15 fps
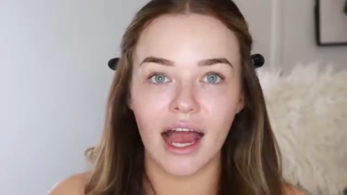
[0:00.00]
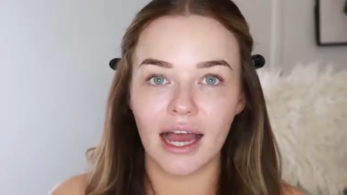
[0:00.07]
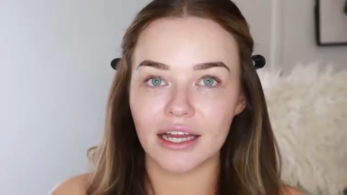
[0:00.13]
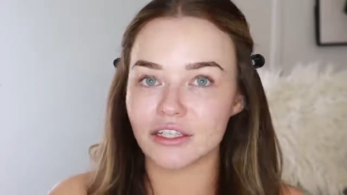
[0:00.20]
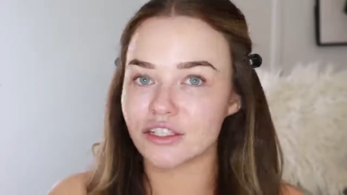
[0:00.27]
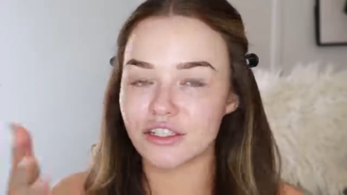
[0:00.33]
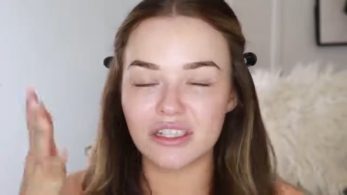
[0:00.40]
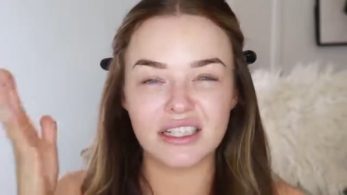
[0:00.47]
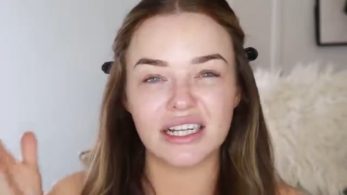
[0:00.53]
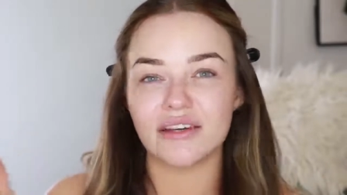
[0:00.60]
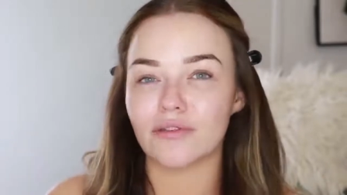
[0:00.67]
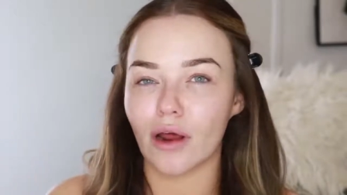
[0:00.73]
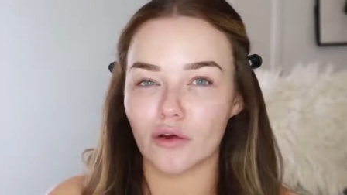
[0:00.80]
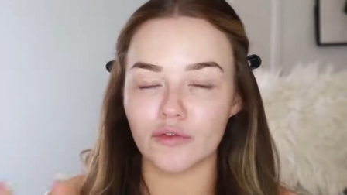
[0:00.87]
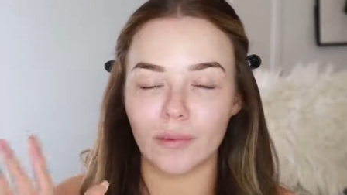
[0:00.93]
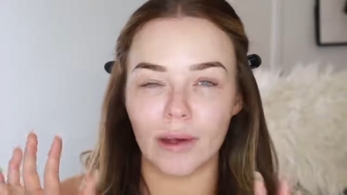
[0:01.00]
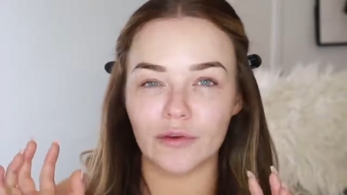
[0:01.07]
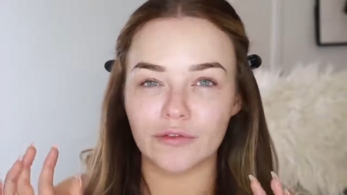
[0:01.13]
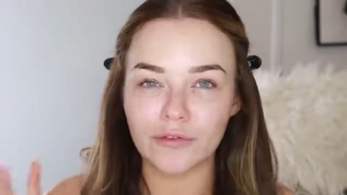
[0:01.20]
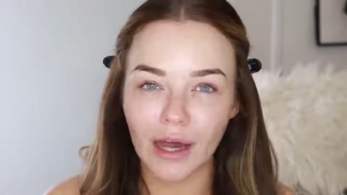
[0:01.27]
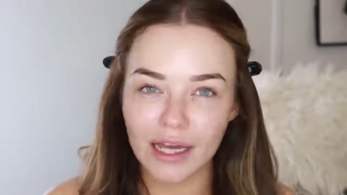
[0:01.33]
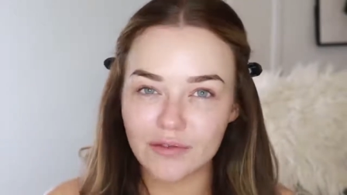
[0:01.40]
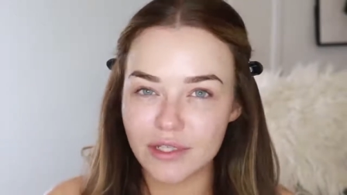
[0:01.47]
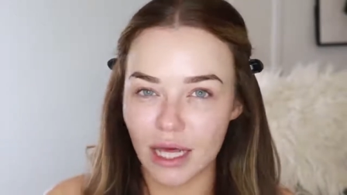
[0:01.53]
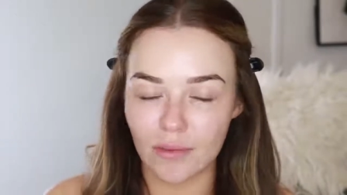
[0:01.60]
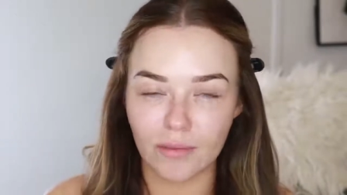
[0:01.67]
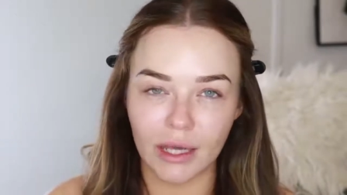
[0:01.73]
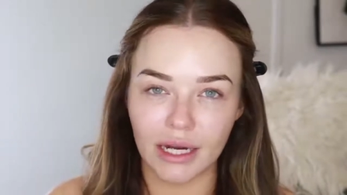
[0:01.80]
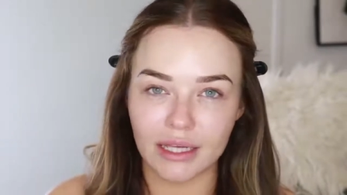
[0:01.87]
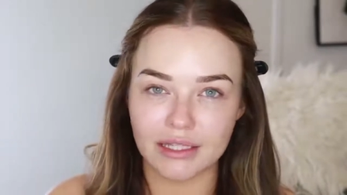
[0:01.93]
And you just leave it on for about five,
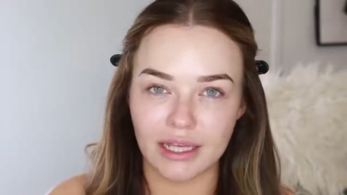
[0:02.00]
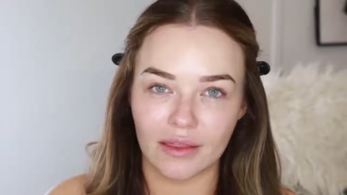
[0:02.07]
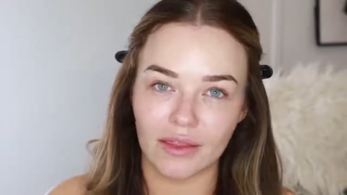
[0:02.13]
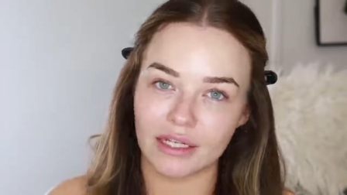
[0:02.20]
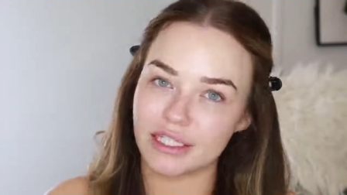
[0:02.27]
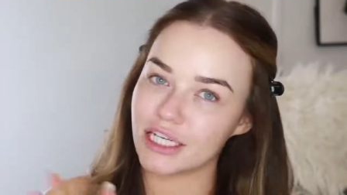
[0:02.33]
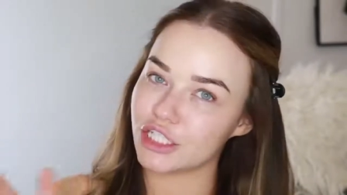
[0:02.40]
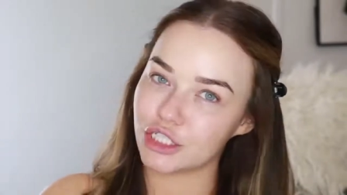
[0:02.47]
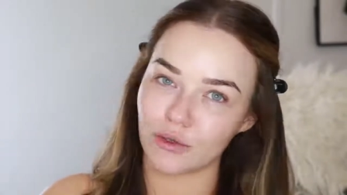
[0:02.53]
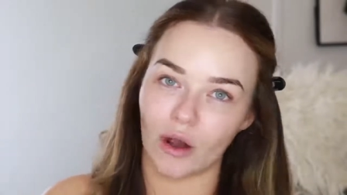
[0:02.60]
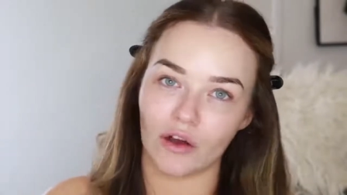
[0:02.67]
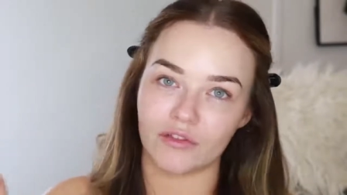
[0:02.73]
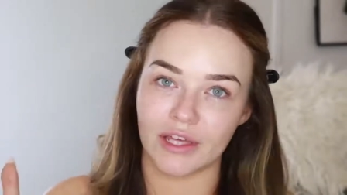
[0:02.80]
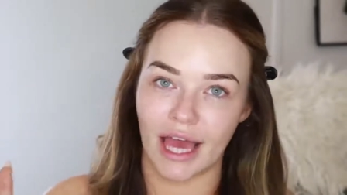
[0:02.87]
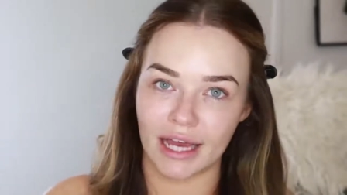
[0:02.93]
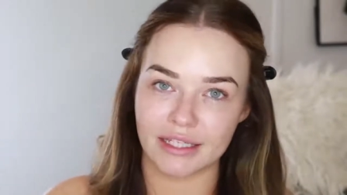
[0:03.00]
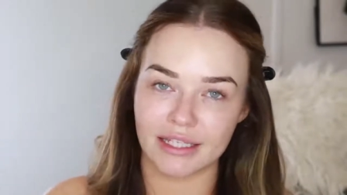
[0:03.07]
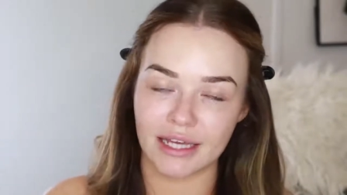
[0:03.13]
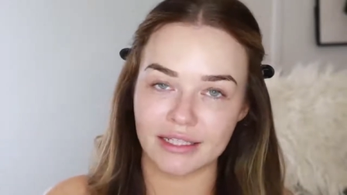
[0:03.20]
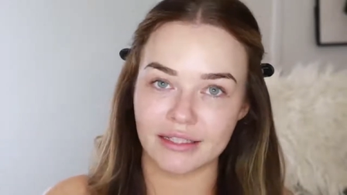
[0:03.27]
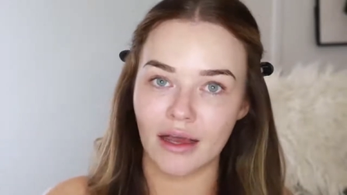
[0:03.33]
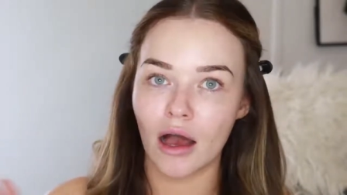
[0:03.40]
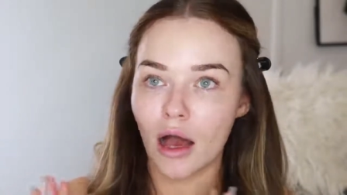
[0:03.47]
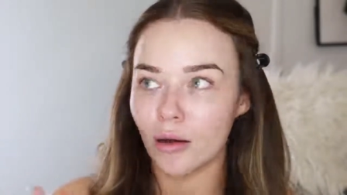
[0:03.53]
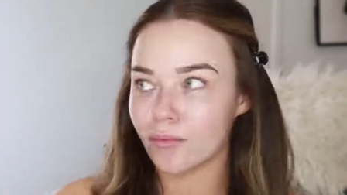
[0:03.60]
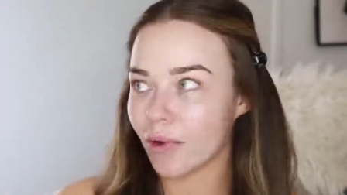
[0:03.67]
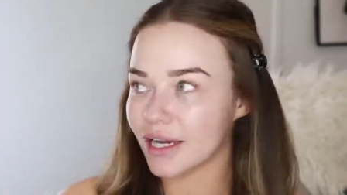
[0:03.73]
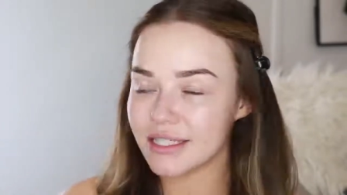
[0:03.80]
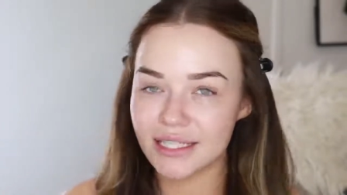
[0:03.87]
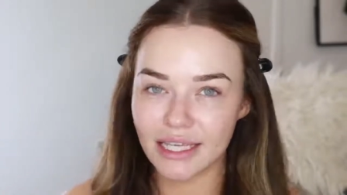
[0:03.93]
10 minutes and then tissue off the excess.
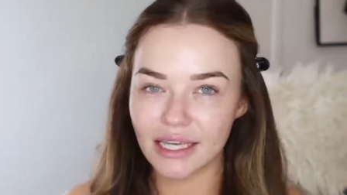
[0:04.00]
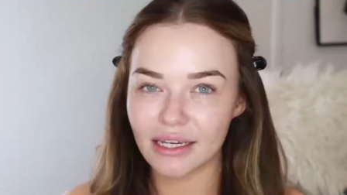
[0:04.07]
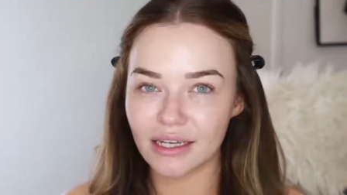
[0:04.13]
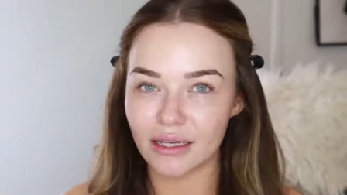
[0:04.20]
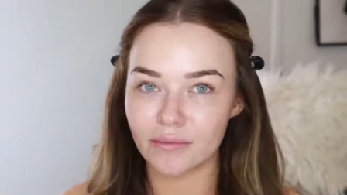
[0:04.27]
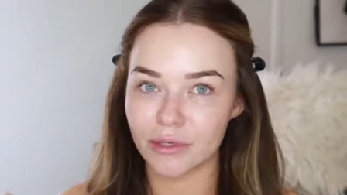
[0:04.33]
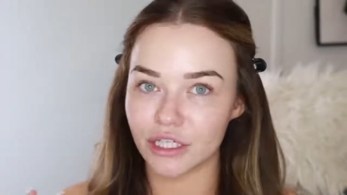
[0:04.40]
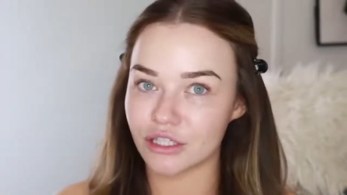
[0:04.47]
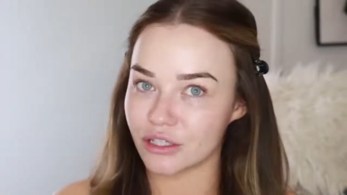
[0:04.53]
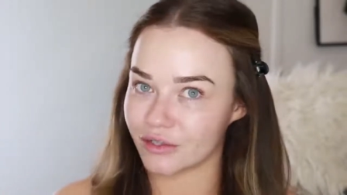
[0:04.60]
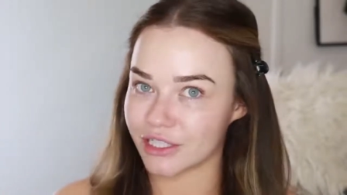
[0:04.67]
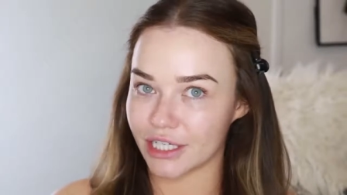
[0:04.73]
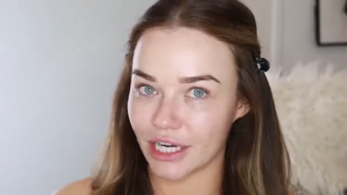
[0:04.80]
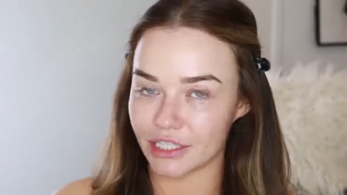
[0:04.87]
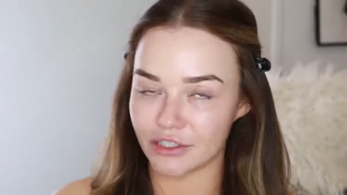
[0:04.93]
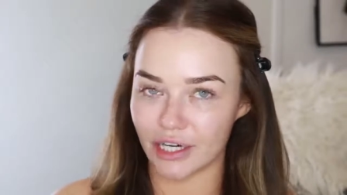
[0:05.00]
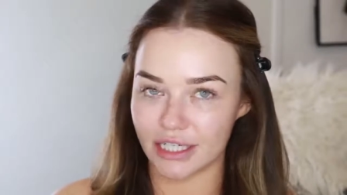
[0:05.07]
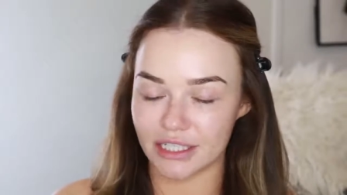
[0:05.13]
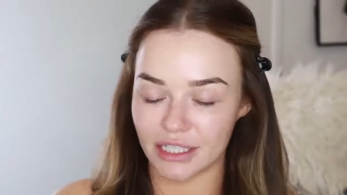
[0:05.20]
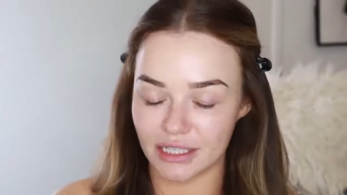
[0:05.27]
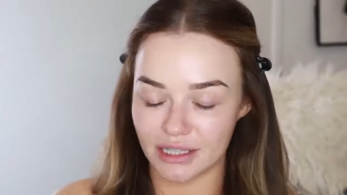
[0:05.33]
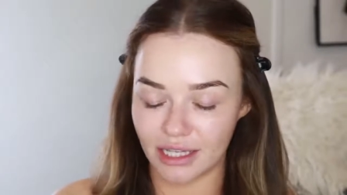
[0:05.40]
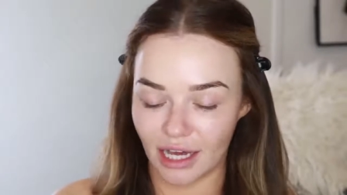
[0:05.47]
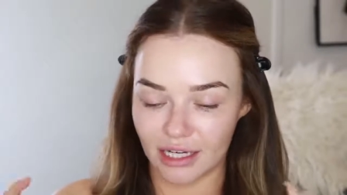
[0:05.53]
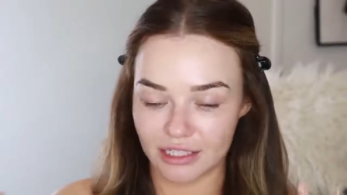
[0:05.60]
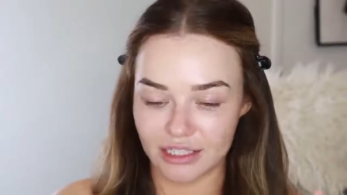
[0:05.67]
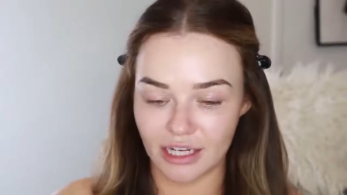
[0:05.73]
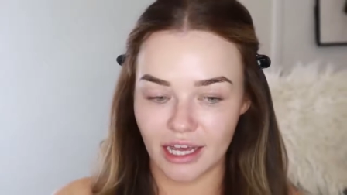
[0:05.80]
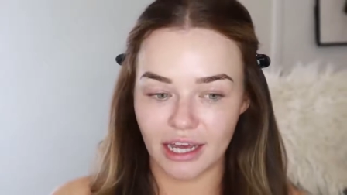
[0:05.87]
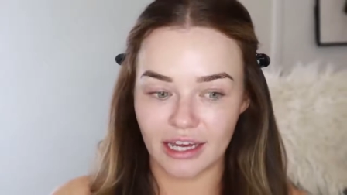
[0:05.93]
My skin can be so dehydrated
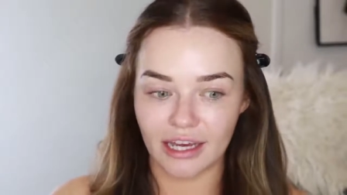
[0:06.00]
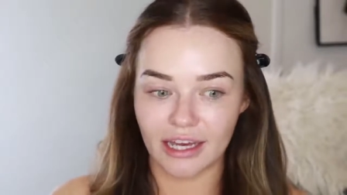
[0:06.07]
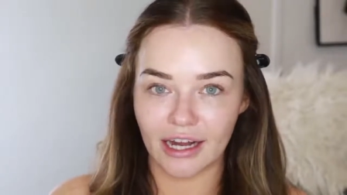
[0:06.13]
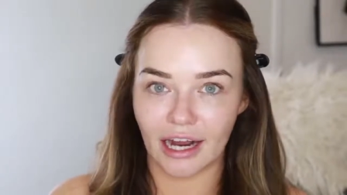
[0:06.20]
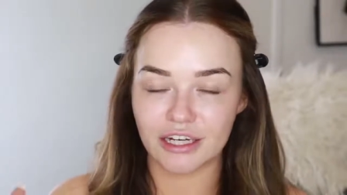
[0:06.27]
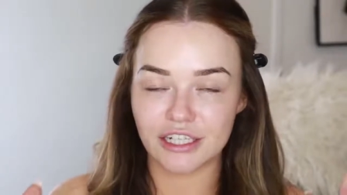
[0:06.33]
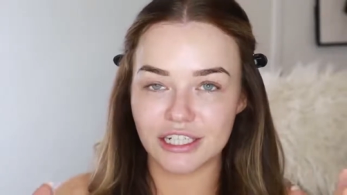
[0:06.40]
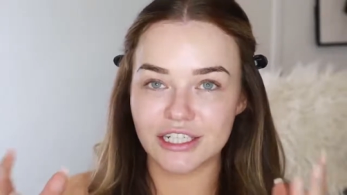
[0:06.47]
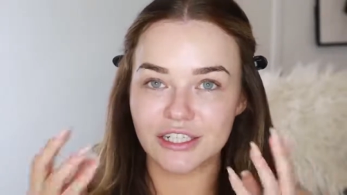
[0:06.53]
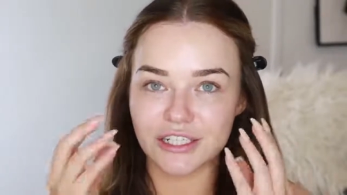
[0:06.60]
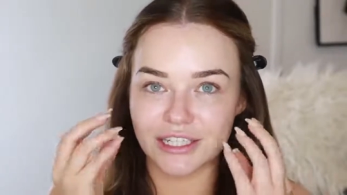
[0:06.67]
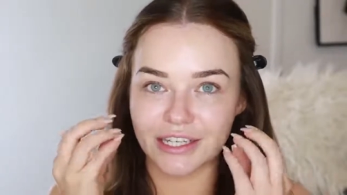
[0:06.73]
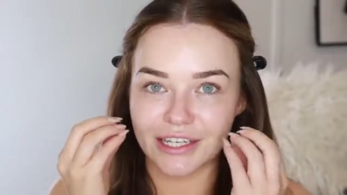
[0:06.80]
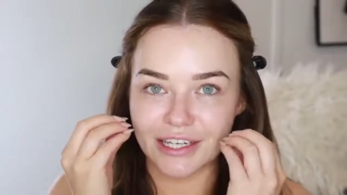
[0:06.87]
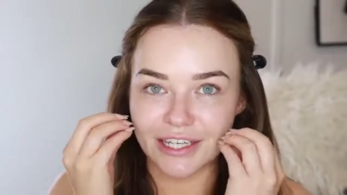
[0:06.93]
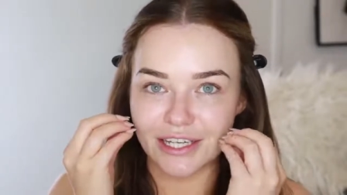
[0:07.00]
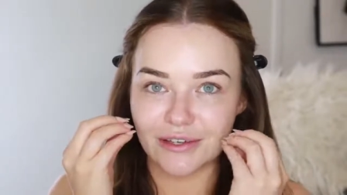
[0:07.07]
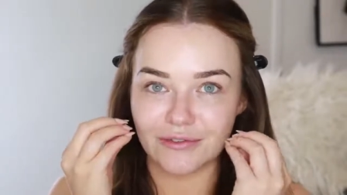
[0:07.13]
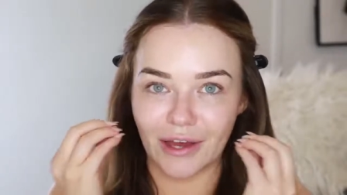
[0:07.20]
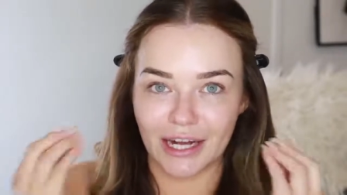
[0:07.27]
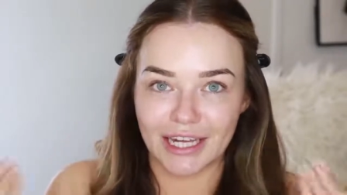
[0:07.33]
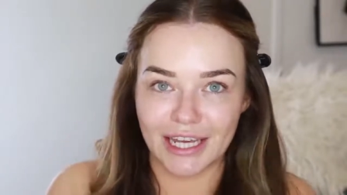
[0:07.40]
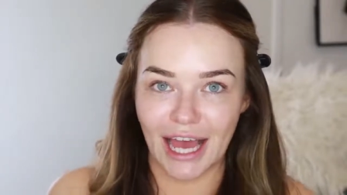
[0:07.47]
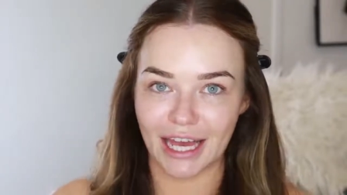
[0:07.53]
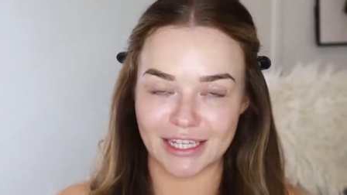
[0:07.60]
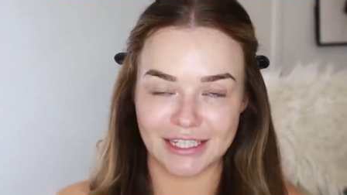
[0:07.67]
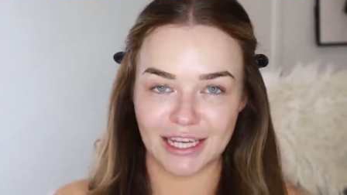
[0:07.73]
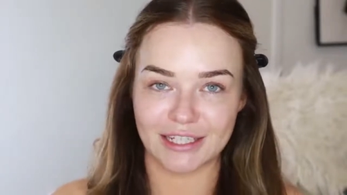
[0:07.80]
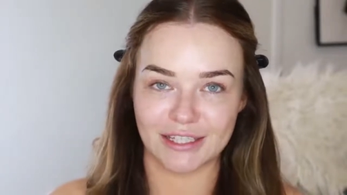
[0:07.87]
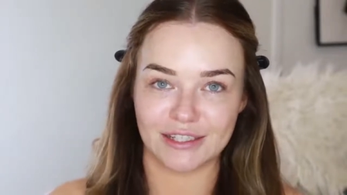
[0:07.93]
that it actually doesn't leave any
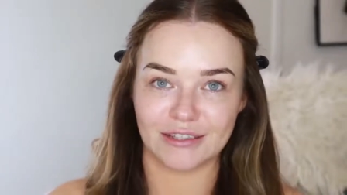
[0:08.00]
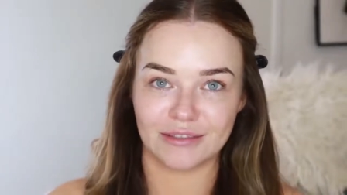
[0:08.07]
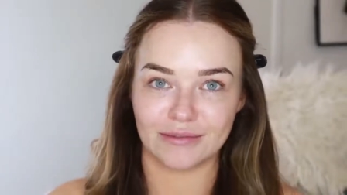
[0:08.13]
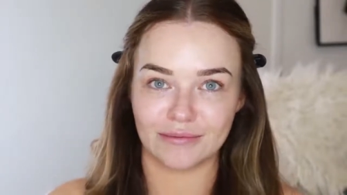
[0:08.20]
excess